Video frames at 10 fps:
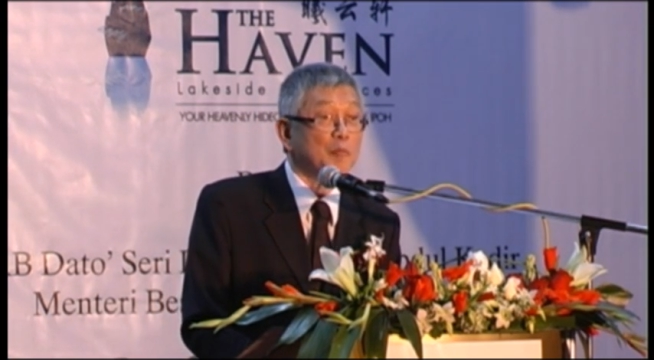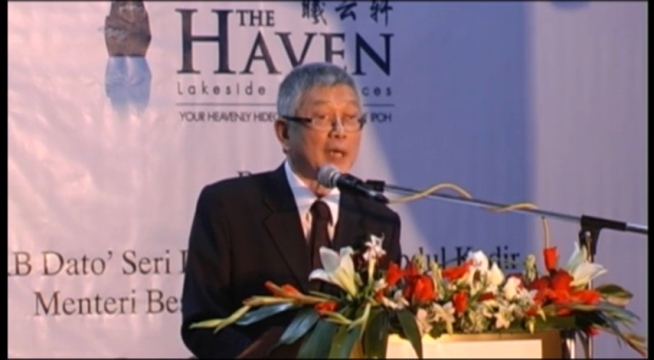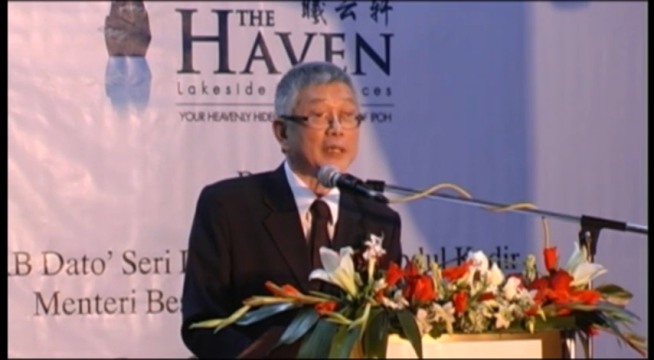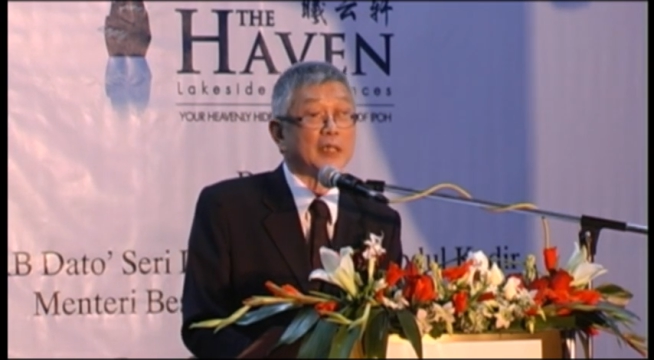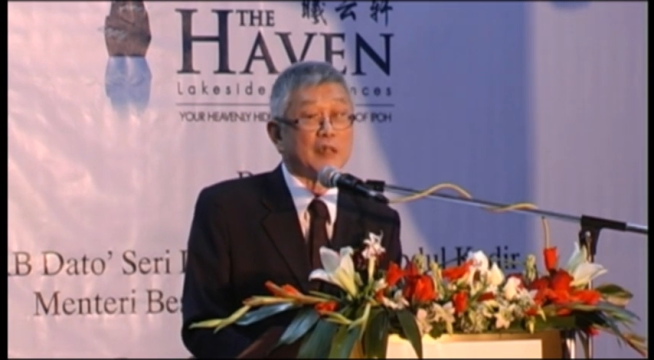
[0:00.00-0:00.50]

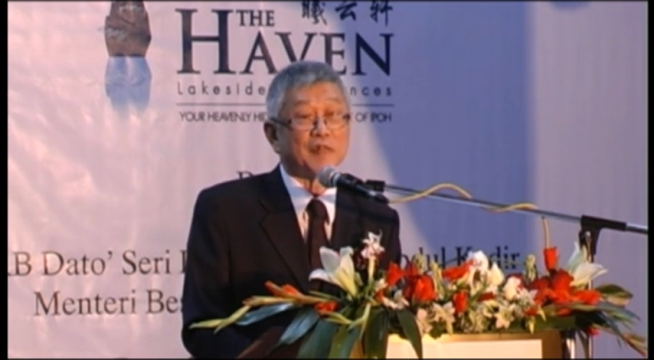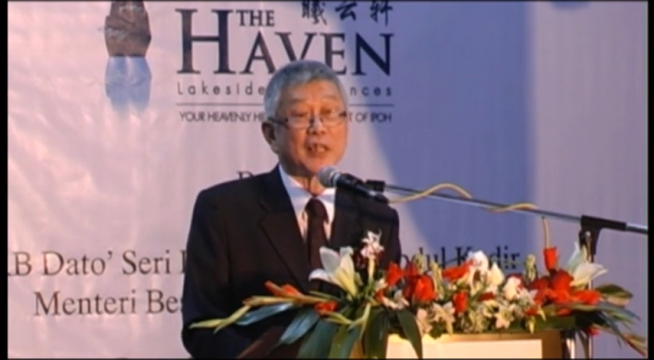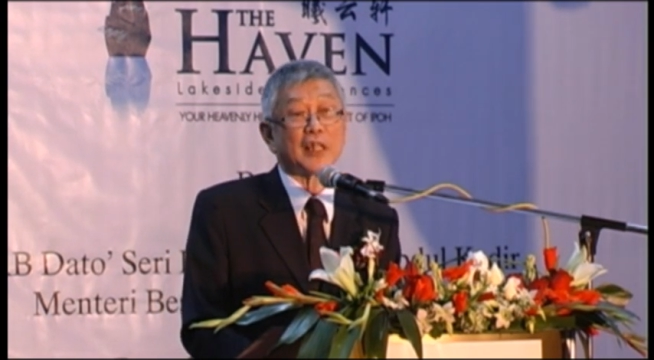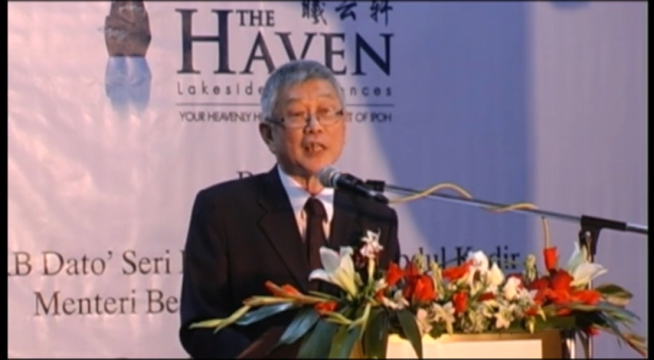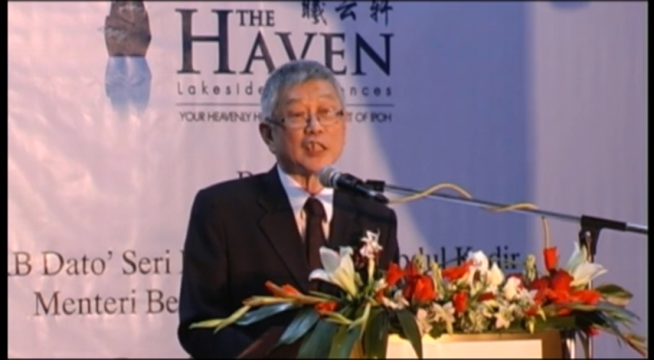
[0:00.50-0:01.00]
but the
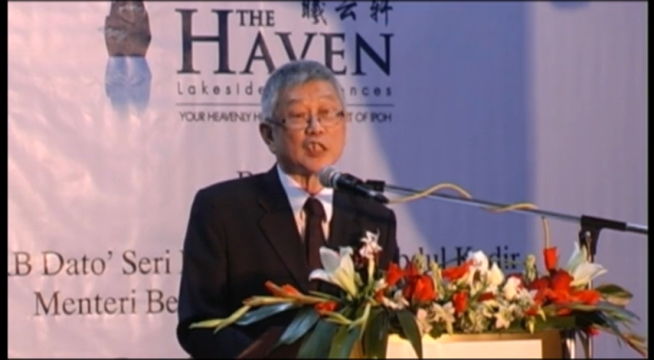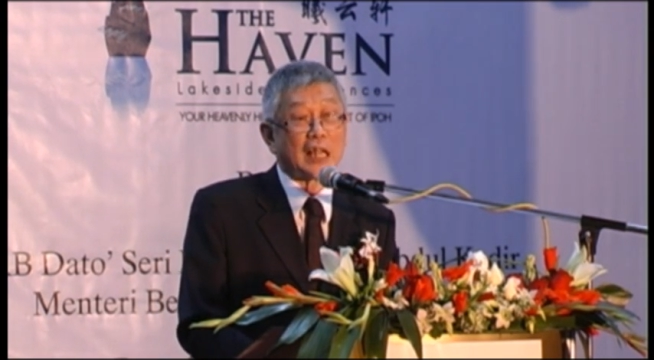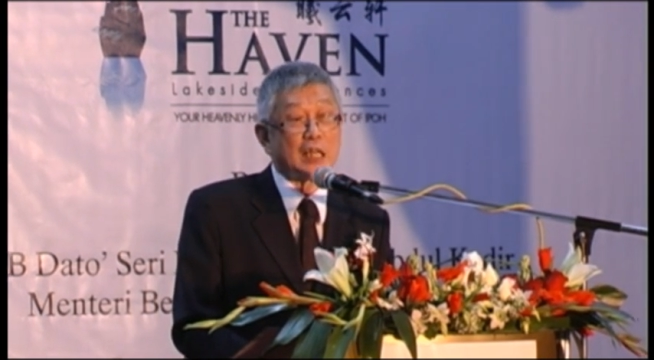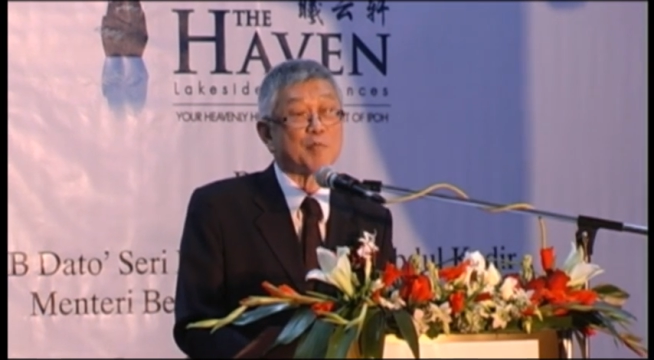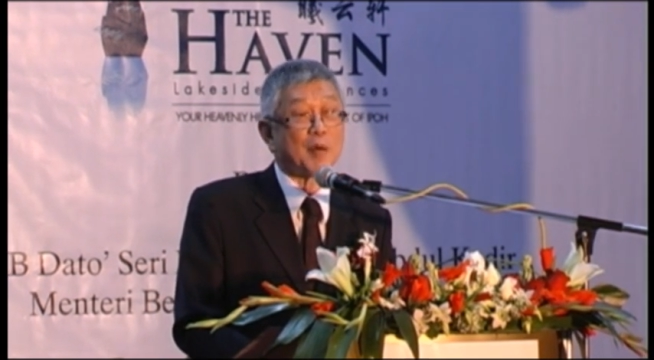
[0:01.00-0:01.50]
fact that they're
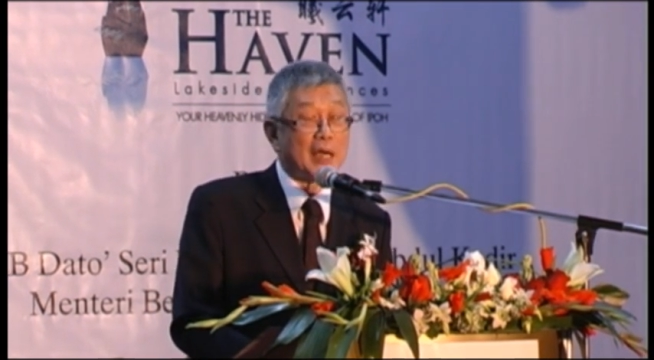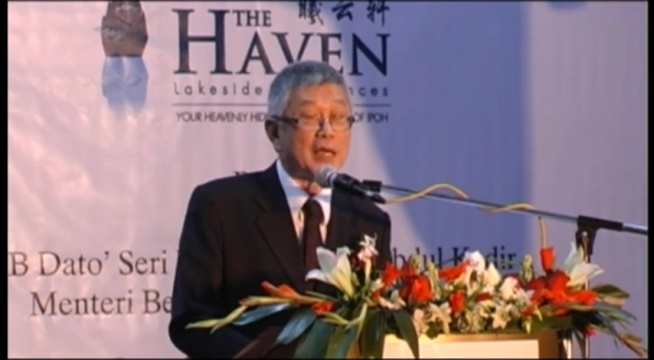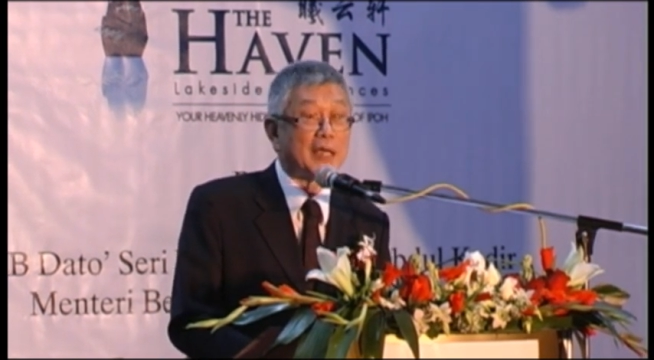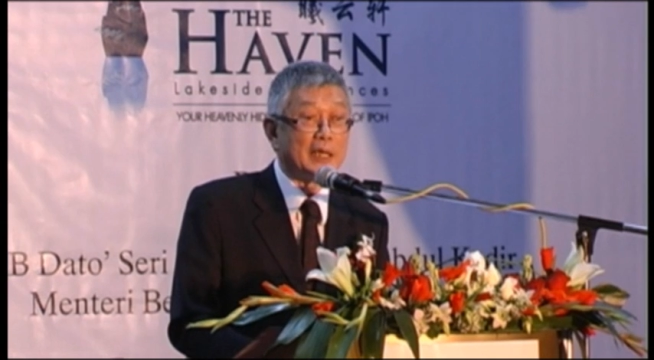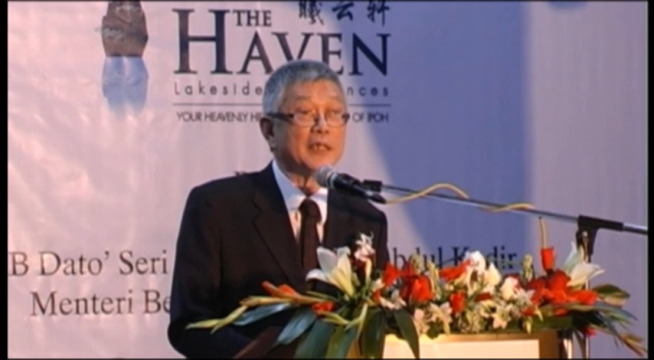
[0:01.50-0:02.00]
standing by
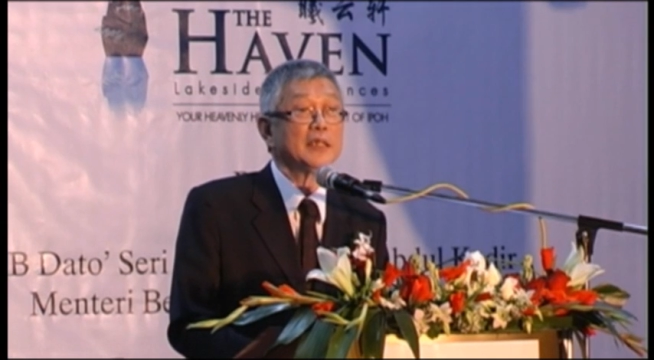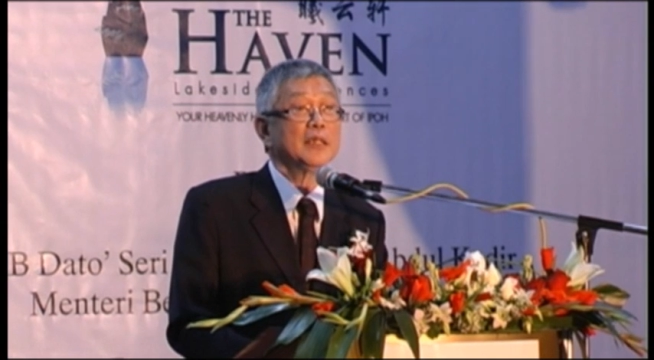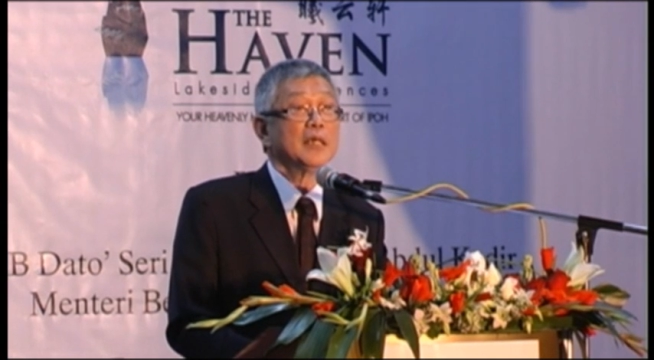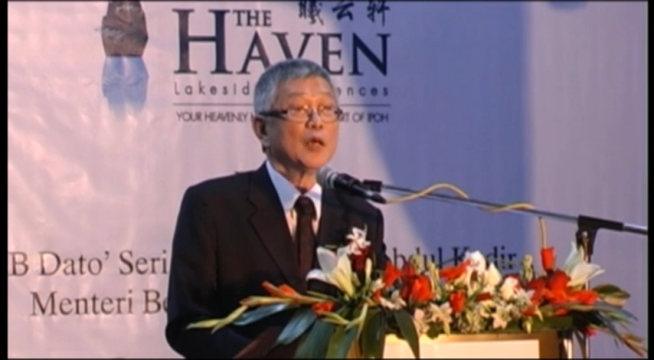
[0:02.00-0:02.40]
here,